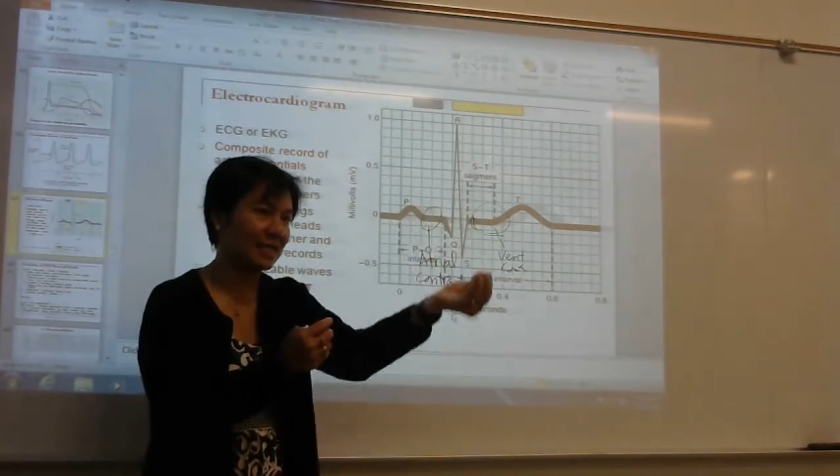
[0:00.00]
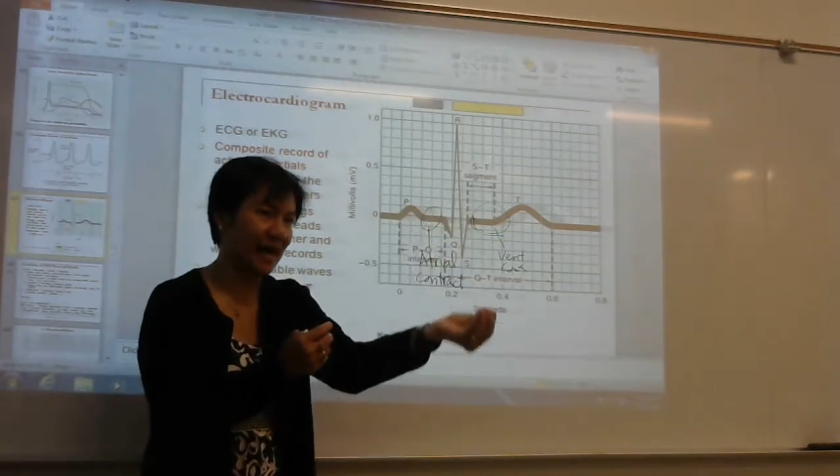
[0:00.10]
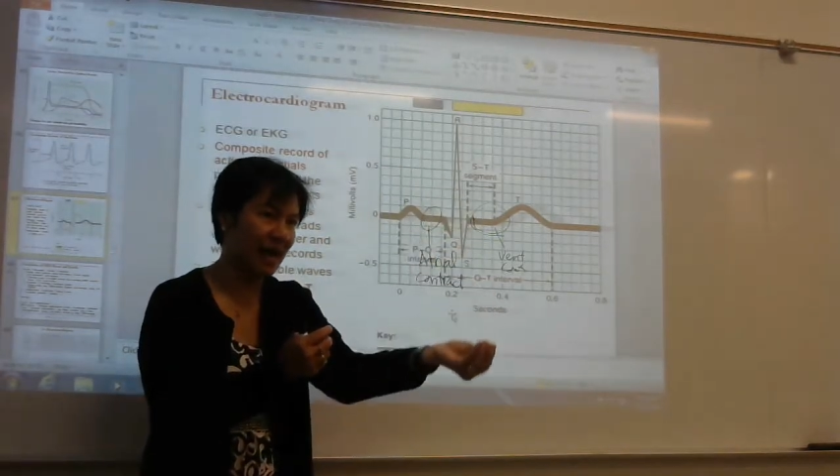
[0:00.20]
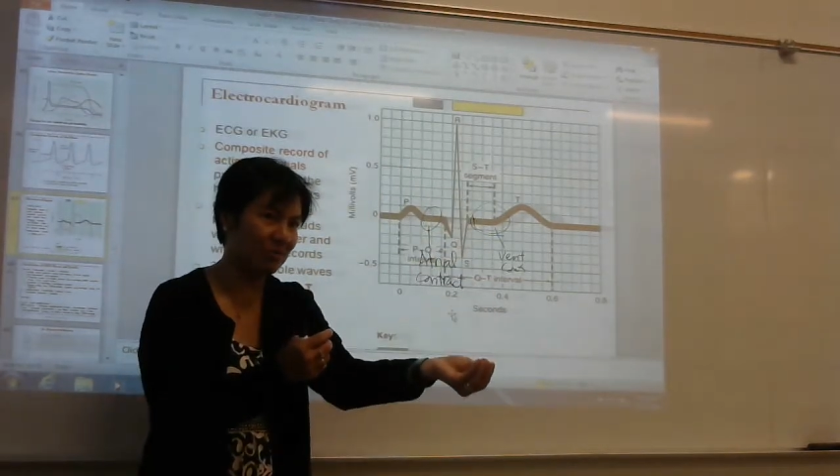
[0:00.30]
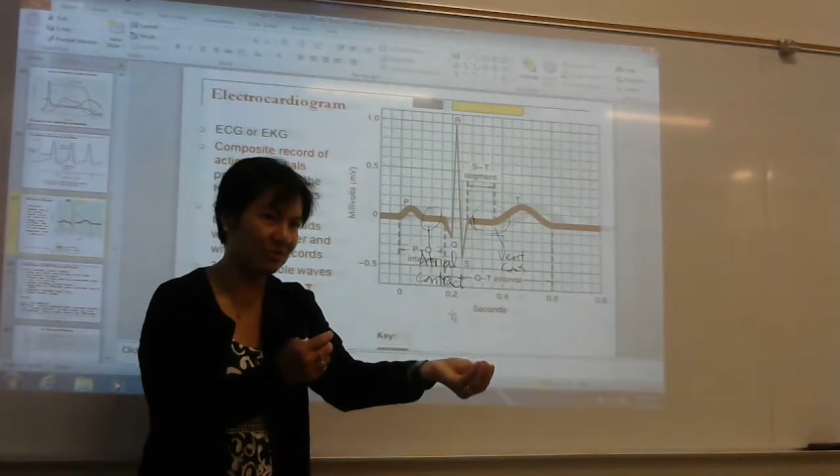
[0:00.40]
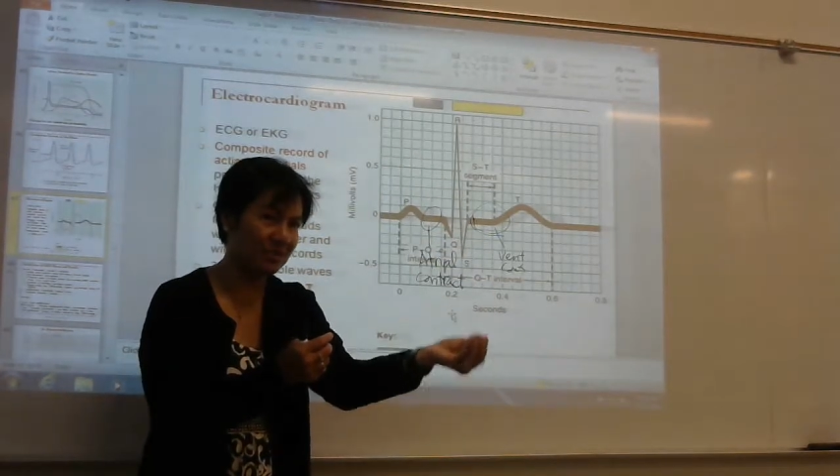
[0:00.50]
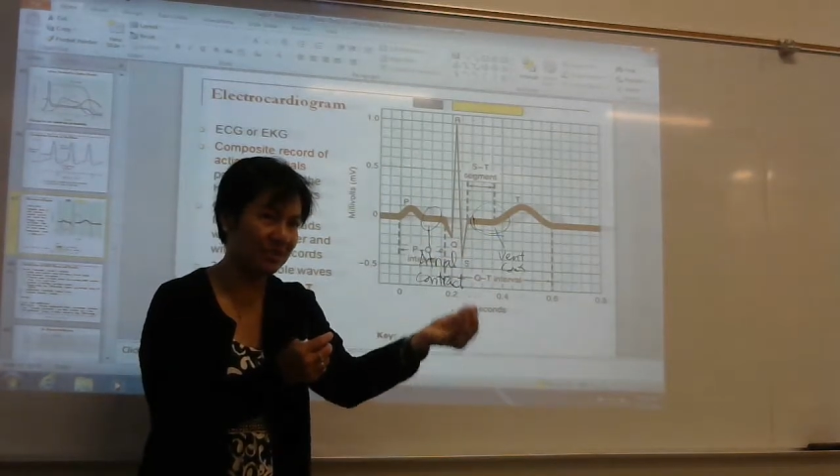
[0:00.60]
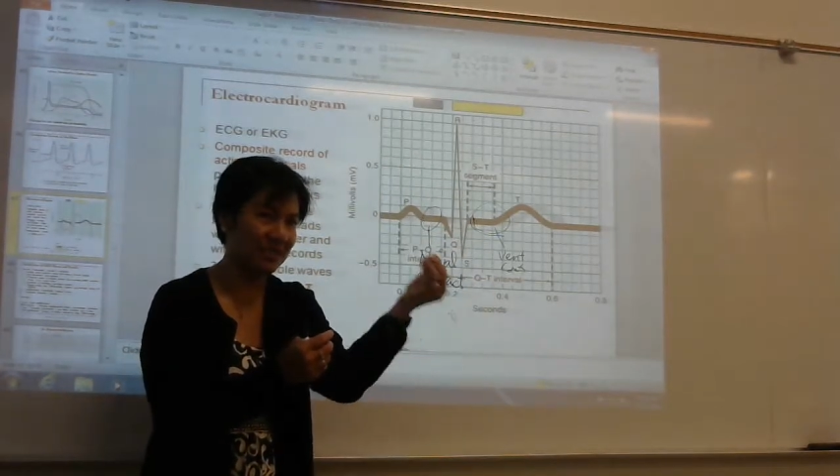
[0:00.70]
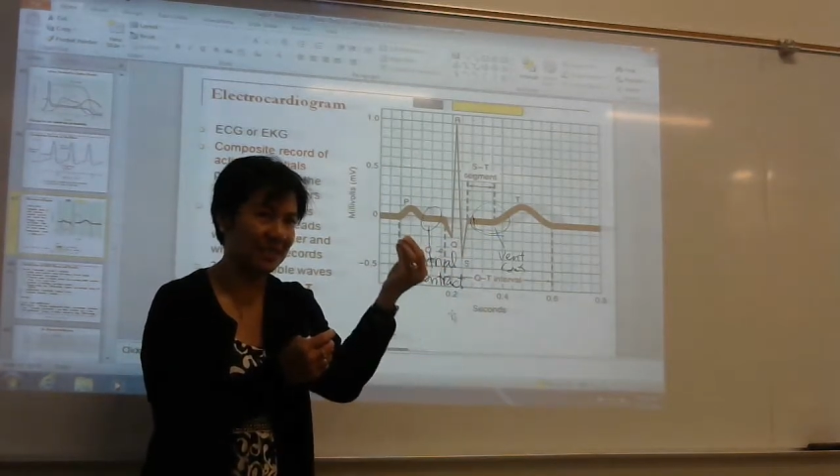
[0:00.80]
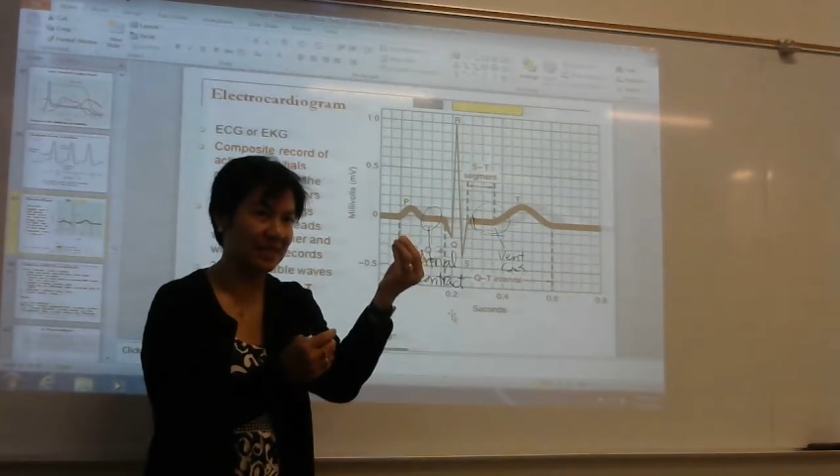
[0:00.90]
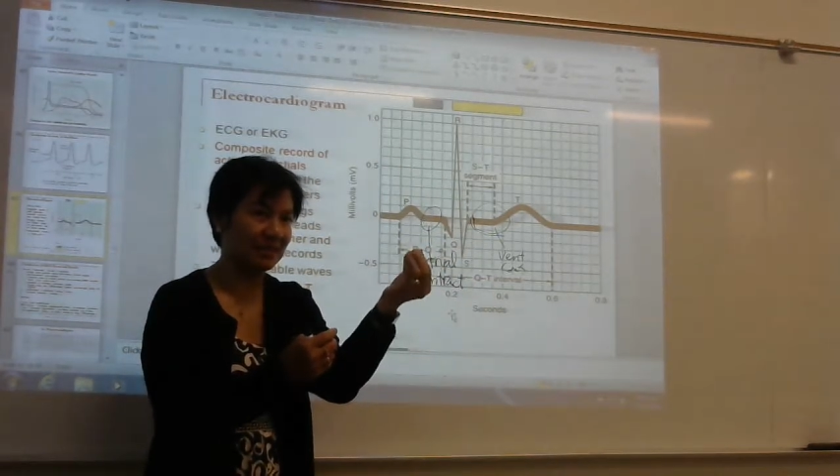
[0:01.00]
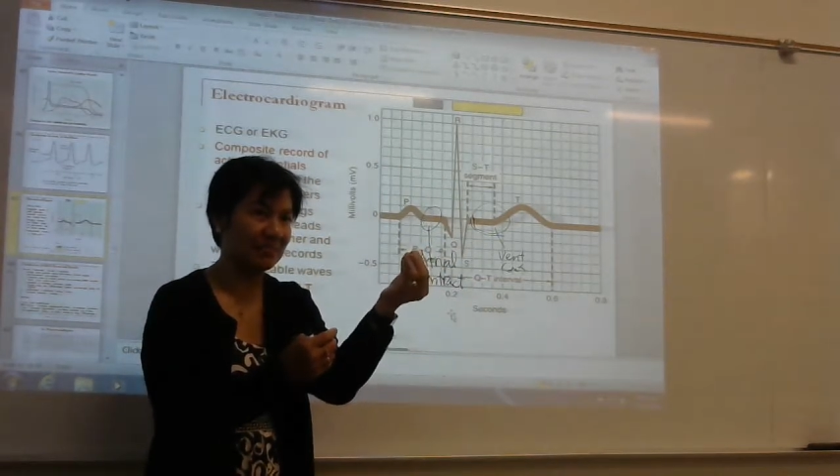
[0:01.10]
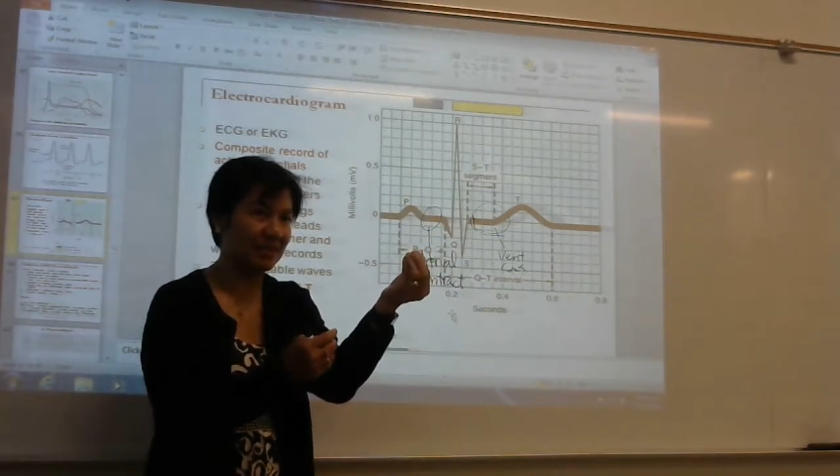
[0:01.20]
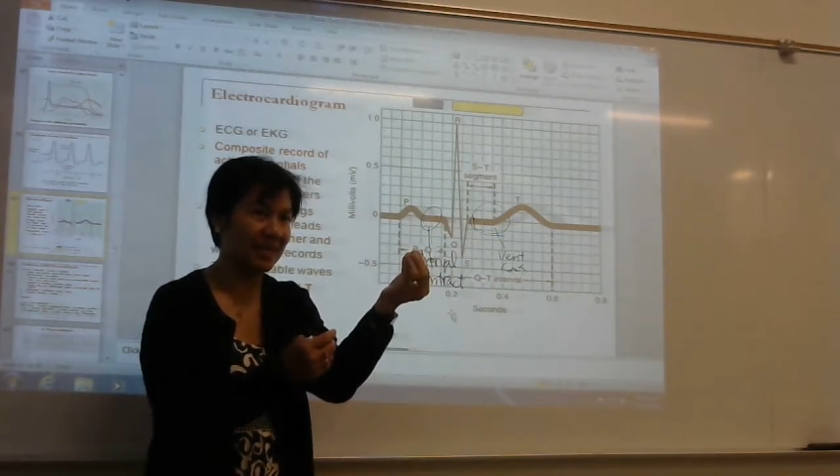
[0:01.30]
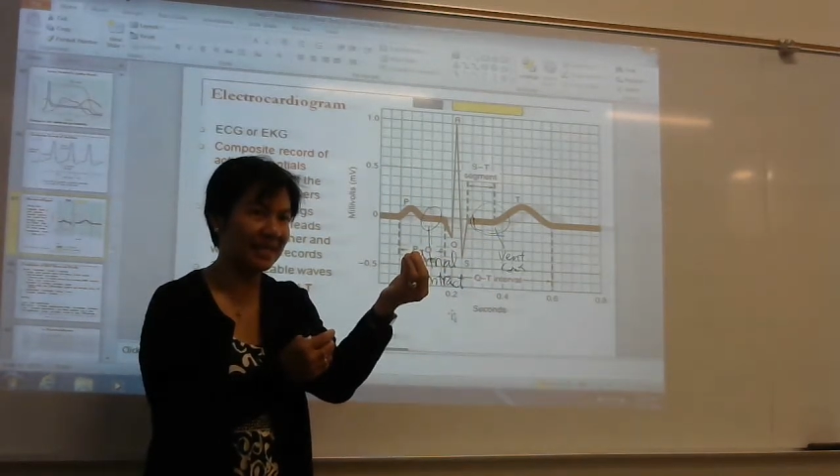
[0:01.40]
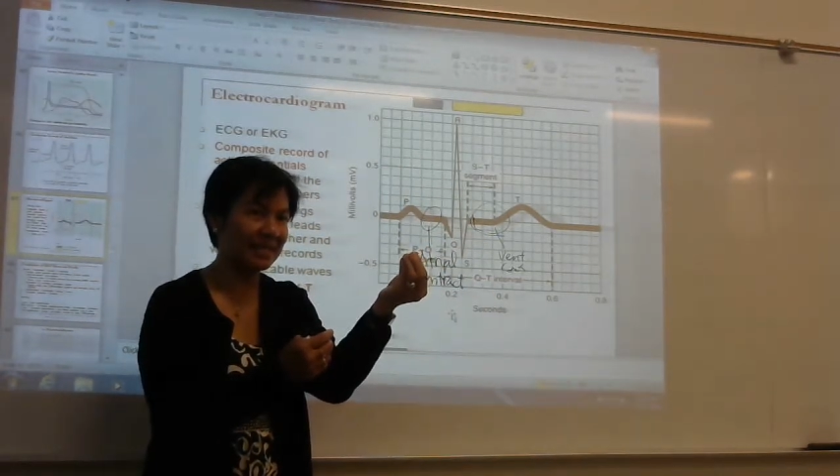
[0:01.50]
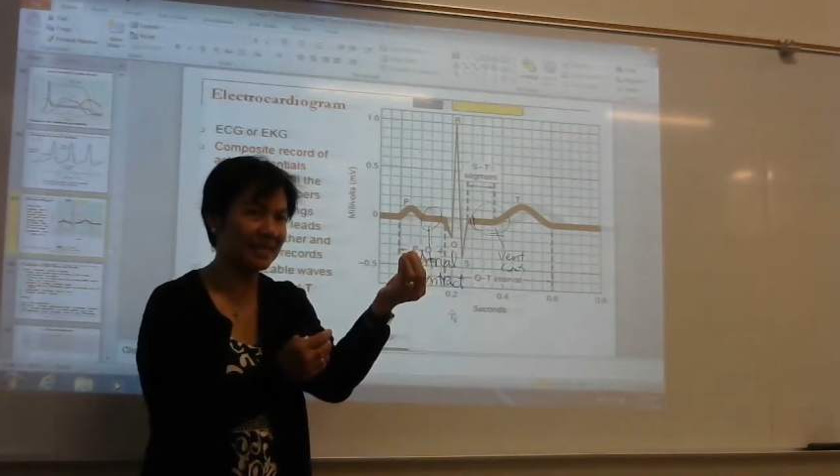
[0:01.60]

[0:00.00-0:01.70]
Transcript: out, right?